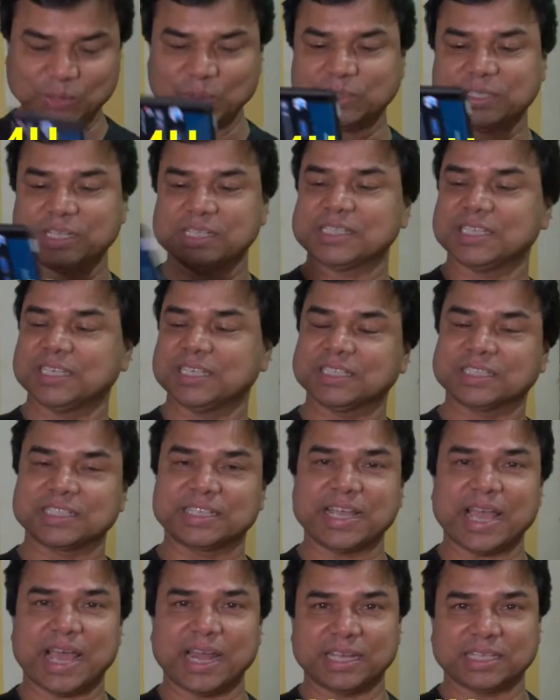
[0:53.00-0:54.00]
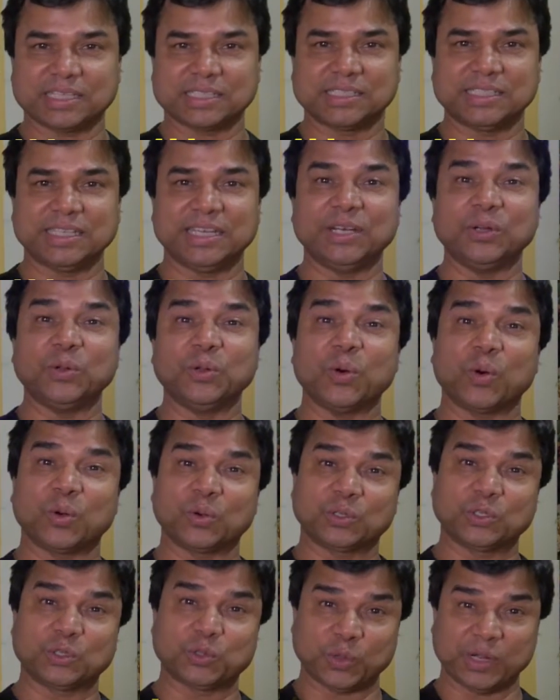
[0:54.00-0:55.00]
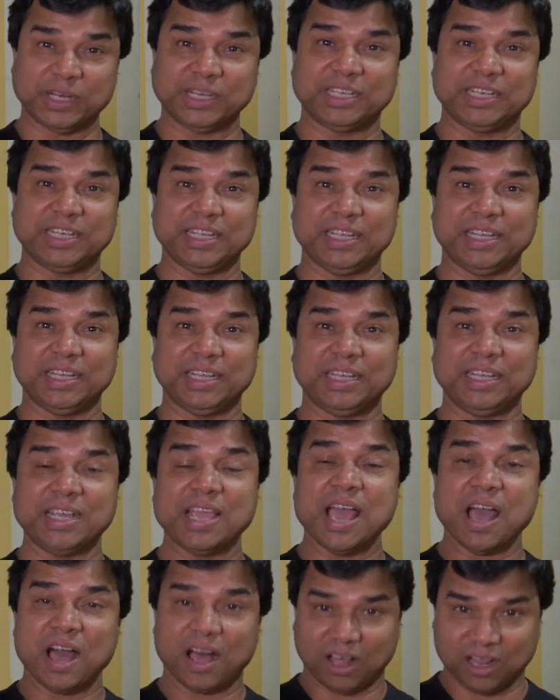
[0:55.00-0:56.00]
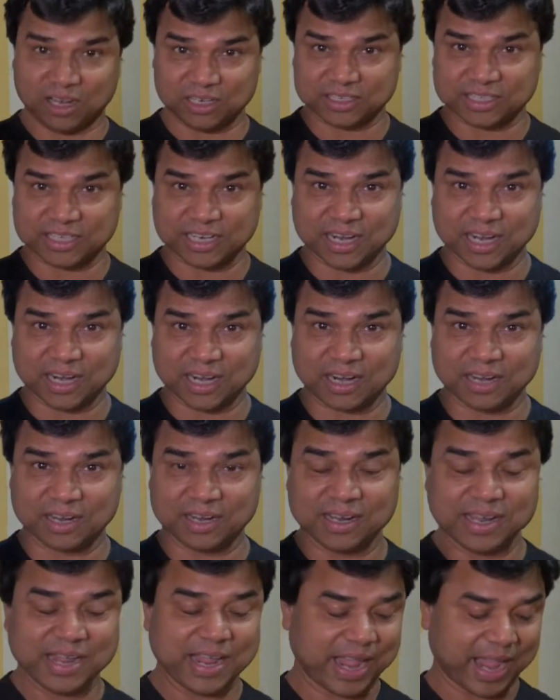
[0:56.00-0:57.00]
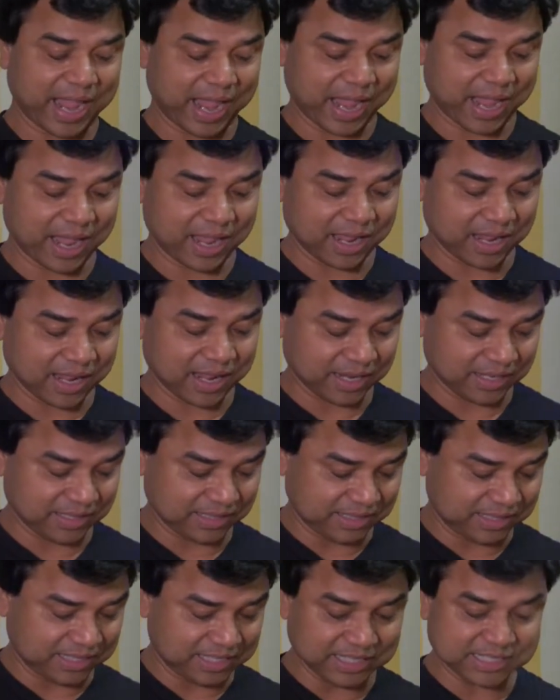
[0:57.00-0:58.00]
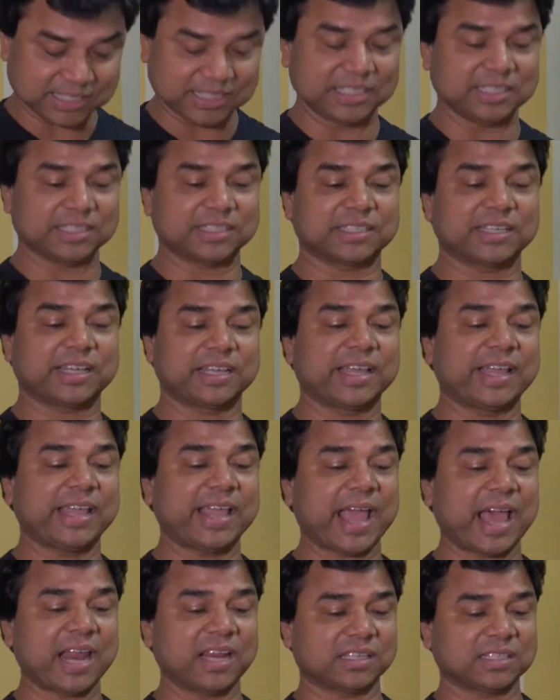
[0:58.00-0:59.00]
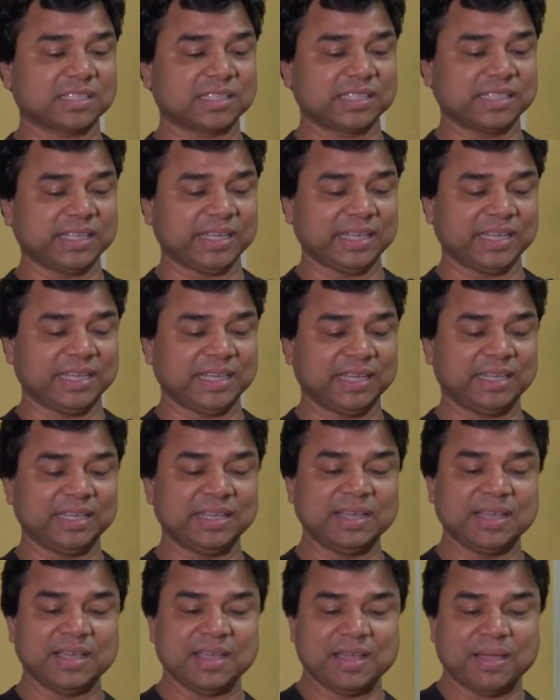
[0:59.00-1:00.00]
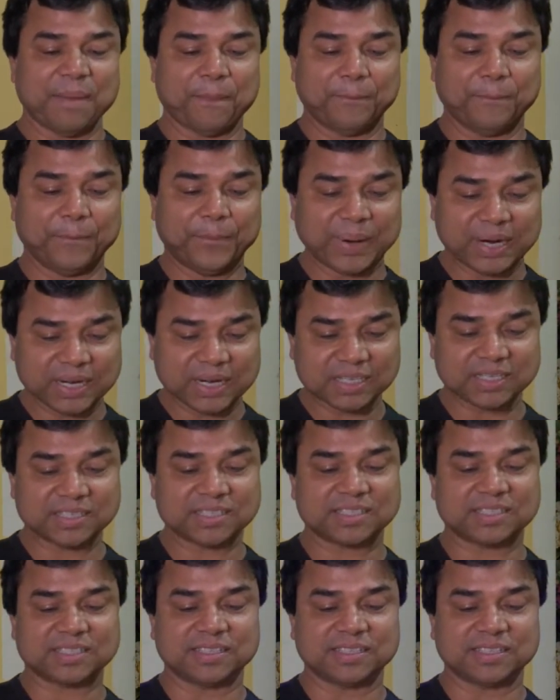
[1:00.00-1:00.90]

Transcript: this is Galaxy Note 20 Ultra and this is a Galaxy Buds